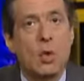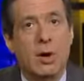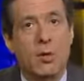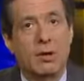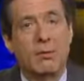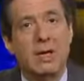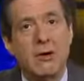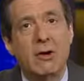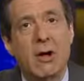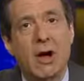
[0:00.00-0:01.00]
where what
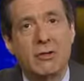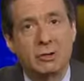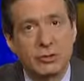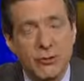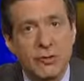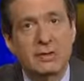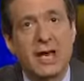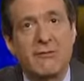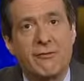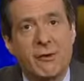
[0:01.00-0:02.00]
appeared on the surface
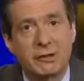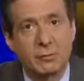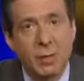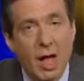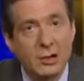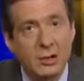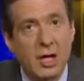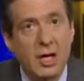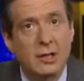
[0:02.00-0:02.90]
at first blush